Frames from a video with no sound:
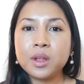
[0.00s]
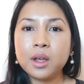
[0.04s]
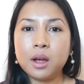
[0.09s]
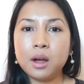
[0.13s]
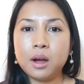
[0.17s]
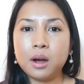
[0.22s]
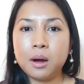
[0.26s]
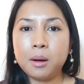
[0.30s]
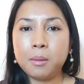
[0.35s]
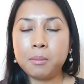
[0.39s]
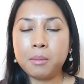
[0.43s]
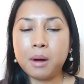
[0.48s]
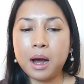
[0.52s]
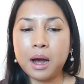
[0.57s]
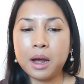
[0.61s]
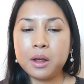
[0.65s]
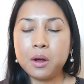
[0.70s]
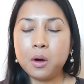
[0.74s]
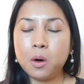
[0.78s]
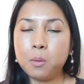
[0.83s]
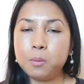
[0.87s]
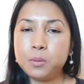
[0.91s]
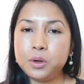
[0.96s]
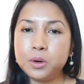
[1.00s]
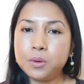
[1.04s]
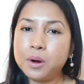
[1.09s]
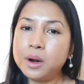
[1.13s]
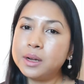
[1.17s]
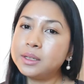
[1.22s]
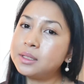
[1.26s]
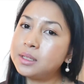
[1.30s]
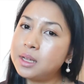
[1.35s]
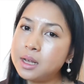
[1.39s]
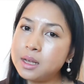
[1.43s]
I hope you
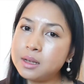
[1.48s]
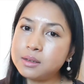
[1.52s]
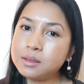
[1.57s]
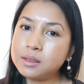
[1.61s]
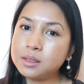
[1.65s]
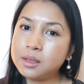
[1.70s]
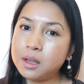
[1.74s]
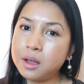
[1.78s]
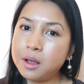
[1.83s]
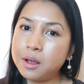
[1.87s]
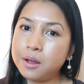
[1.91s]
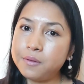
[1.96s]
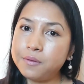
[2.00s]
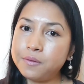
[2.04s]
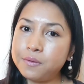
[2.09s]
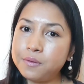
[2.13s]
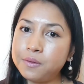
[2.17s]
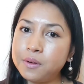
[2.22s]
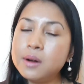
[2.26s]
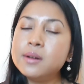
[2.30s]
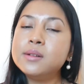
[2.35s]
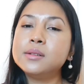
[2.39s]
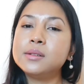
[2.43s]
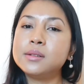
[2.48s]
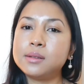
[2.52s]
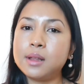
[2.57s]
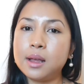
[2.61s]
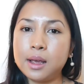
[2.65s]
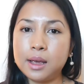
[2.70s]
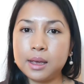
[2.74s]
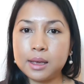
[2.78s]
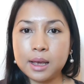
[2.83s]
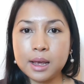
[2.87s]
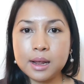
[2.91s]
are staying safe,
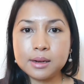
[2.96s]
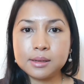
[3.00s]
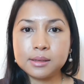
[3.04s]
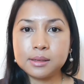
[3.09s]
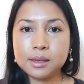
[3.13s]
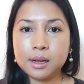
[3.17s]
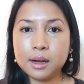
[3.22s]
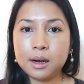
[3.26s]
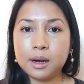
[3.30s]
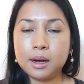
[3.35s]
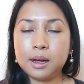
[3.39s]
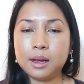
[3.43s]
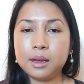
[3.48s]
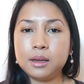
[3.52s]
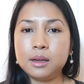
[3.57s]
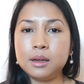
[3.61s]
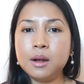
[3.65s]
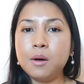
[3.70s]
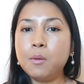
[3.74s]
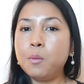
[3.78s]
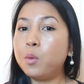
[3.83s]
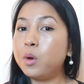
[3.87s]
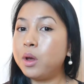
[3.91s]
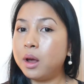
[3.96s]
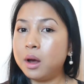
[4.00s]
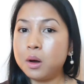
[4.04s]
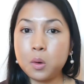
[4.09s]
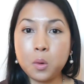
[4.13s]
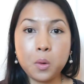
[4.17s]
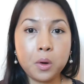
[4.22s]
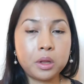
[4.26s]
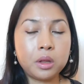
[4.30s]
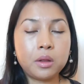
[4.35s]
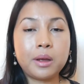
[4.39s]
staying inside. We are
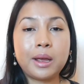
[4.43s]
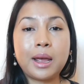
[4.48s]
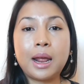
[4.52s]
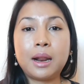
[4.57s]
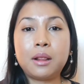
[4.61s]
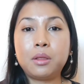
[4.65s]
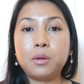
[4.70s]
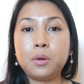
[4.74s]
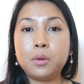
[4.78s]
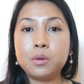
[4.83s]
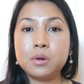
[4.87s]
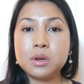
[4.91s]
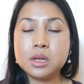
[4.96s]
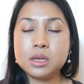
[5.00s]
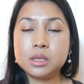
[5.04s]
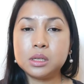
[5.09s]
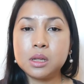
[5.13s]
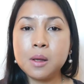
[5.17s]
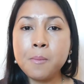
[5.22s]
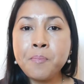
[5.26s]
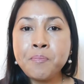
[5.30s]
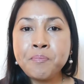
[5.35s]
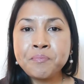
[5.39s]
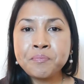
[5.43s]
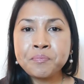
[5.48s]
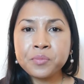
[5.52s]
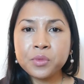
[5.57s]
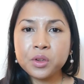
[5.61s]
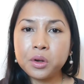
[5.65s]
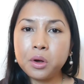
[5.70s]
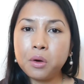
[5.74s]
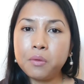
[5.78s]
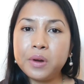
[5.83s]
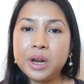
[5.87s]
going to get through this
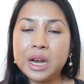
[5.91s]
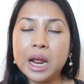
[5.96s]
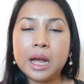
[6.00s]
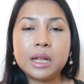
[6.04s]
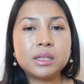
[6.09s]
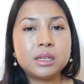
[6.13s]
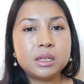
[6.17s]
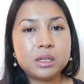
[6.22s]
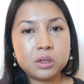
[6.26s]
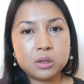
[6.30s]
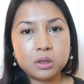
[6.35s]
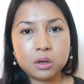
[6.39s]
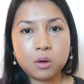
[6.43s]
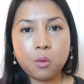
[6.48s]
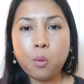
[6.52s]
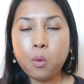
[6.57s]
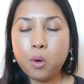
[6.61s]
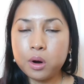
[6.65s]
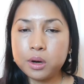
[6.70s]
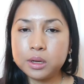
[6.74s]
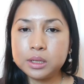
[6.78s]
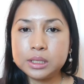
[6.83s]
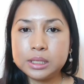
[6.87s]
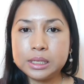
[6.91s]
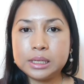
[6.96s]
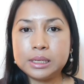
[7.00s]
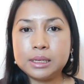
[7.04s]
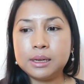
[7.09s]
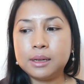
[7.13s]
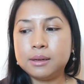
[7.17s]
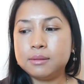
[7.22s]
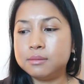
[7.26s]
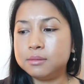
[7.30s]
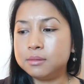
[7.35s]
COVID-19
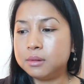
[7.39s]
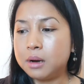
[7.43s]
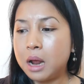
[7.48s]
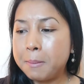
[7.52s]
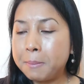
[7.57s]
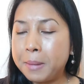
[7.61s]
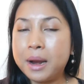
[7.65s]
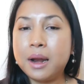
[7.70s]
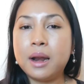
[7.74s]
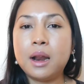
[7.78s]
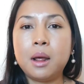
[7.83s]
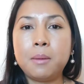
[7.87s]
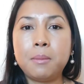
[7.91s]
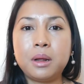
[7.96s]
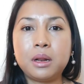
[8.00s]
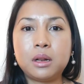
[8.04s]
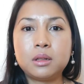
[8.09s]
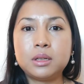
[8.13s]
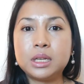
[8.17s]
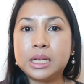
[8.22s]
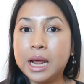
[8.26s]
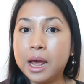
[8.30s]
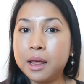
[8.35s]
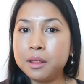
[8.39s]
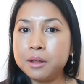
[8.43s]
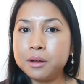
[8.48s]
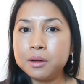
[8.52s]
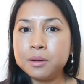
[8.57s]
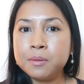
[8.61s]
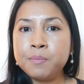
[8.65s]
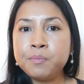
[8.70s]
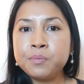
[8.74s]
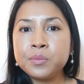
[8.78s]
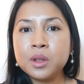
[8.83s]
quarantine and pandemic
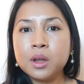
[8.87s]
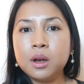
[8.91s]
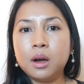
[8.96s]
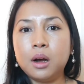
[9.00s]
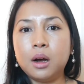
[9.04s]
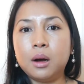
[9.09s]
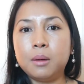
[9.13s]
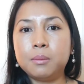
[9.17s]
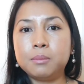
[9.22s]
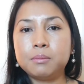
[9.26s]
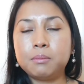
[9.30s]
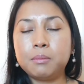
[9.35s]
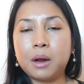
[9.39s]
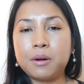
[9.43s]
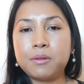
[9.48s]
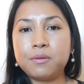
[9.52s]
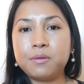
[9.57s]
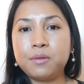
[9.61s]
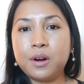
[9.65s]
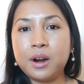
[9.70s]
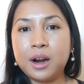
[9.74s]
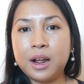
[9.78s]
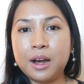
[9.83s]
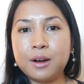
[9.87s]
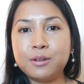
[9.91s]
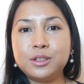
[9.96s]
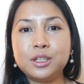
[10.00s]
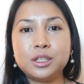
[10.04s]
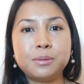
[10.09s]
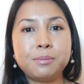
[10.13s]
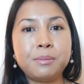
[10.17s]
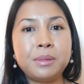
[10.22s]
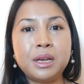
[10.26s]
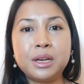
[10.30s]
together. But for now,
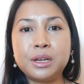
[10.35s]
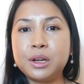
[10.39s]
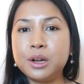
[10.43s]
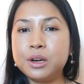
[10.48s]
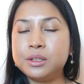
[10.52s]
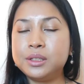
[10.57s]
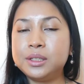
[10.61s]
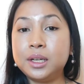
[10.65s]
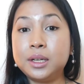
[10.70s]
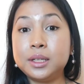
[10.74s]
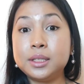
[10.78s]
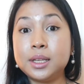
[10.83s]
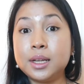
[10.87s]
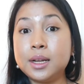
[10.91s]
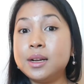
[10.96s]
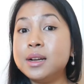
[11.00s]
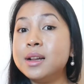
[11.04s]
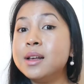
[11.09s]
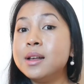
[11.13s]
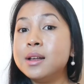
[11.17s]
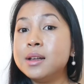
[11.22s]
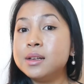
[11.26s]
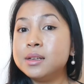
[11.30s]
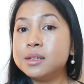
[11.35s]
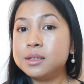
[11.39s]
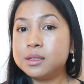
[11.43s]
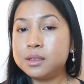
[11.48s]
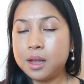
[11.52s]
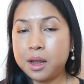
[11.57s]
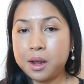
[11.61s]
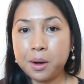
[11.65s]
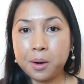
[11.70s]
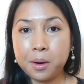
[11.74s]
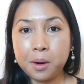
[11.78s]
just be a good citizen,
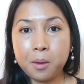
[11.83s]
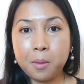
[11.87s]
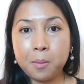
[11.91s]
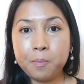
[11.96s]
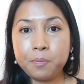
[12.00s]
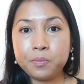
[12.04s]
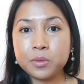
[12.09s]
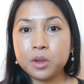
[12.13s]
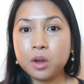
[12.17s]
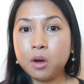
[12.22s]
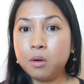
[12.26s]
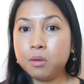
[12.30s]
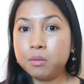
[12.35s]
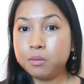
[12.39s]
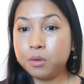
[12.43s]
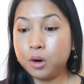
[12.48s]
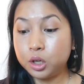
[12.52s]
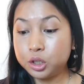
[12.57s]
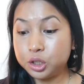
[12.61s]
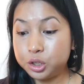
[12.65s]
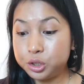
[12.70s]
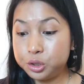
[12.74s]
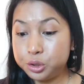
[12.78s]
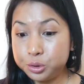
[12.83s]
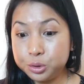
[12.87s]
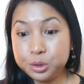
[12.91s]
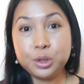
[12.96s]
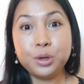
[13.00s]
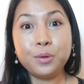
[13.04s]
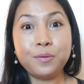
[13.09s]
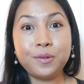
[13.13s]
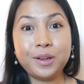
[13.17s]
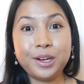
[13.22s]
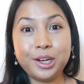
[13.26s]
stay home, watch a
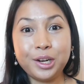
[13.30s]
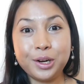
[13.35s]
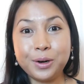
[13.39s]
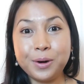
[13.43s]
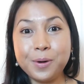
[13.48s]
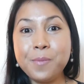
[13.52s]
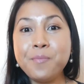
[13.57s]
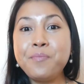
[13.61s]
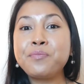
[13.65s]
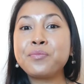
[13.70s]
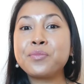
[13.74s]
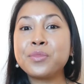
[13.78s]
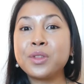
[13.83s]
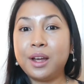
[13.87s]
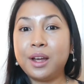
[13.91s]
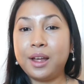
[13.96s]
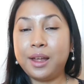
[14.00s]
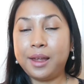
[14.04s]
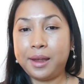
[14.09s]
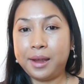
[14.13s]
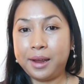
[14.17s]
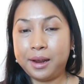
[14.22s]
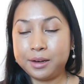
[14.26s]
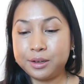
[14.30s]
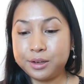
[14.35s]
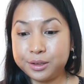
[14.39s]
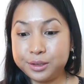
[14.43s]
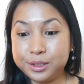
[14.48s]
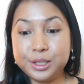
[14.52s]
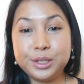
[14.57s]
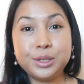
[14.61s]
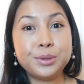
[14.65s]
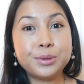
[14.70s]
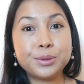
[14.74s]
YouTube video, and
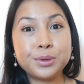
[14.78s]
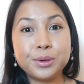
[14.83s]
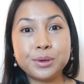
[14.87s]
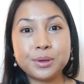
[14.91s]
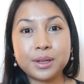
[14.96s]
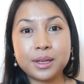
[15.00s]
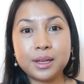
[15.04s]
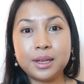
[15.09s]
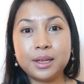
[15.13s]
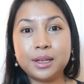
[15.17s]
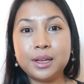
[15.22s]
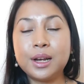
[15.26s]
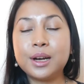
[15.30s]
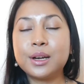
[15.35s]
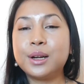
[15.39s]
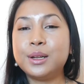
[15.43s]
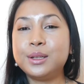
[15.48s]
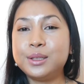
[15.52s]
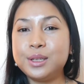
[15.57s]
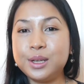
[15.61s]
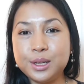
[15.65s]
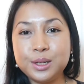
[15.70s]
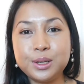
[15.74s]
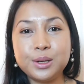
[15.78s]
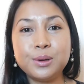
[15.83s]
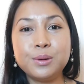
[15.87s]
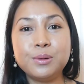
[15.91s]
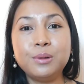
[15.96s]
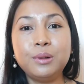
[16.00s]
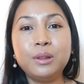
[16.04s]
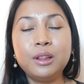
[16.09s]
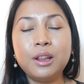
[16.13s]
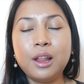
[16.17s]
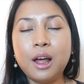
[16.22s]
continue cooking, continue
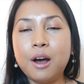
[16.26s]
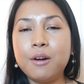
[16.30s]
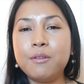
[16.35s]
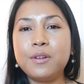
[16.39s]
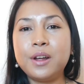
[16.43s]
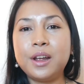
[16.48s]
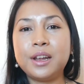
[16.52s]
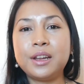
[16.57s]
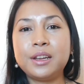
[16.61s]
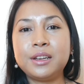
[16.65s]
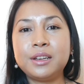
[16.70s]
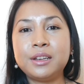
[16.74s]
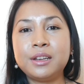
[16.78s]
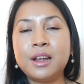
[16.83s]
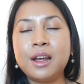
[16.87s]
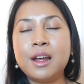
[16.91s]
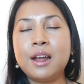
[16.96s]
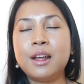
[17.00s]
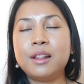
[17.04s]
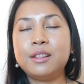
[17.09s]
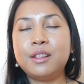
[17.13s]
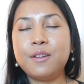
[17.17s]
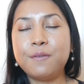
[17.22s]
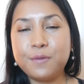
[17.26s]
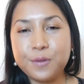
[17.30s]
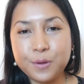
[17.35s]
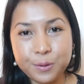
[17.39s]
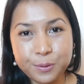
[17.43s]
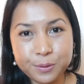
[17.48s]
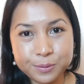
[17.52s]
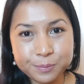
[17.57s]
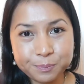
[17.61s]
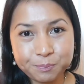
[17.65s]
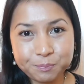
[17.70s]
loving the
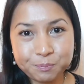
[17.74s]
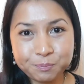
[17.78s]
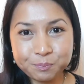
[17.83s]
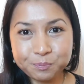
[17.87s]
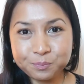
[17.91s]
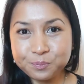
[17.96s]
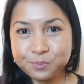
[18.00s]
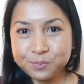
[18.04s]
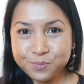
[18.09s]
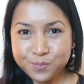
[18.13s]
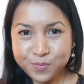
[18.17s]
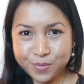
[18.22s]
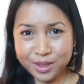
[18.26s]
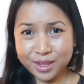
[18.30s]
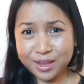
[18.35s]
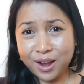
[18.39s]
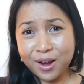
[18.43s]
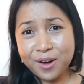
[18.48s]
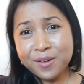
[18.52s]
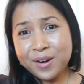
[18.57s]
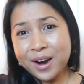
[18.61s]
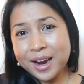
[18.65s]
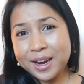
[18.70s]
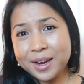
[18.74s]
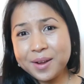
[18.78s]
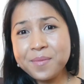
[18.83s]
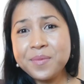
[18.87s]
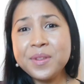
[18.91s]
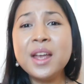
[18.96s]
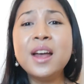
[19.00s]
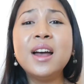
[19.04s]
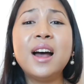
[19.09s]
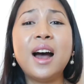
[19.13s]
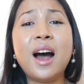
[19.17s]
food. Alright,
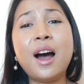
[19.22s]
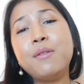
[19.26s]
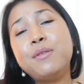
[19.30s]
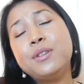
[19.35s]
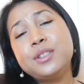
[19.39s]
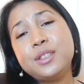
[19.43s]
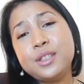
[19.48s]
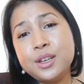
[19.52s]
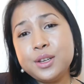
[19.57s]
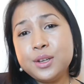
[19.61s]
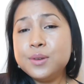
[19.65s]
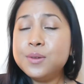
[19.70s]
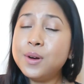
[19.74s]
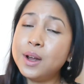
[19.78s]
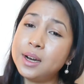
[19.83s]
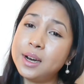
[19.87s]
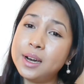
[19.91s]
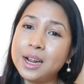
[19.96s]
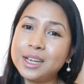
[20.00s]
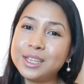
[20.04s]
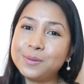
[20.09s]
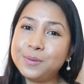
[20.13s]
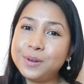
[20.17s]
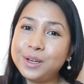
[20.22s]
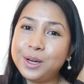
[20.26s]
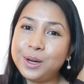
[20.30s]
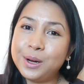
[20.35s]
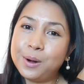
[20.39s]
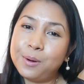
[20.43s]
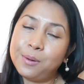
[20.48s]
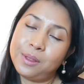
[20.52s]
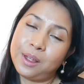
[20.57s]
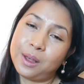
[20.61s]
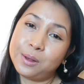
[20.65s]
I will see you in the next
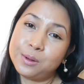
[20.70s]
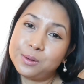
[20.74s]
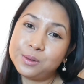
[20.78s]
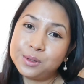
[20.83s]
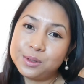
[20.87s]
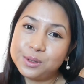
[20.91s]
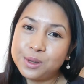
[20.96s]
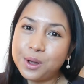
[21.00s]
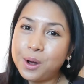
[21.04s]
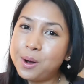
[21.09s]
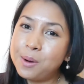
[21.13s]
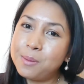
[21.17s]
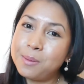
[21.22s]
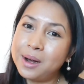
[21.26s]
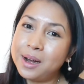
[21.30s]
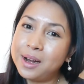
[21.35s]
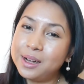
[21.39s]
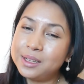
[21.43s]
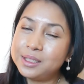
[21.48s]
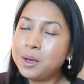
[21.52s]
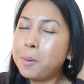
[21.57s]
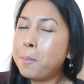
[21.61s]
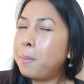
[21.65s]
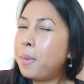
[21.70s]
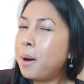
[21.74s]
video. Thank you so much.